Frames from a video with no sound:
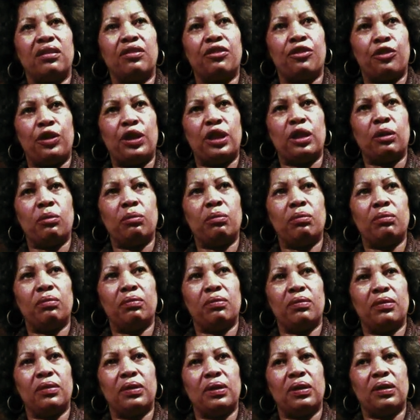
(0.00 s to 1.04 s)
freedom
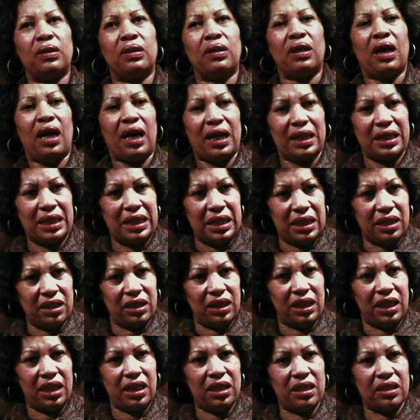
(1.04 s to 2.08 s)

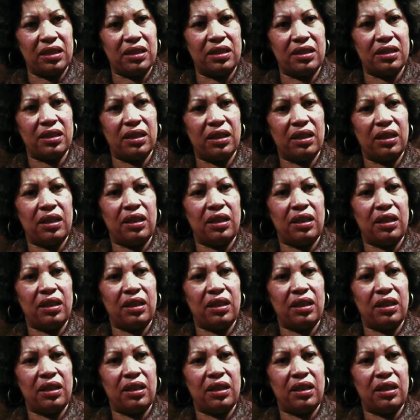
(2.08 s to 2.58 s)
ideally is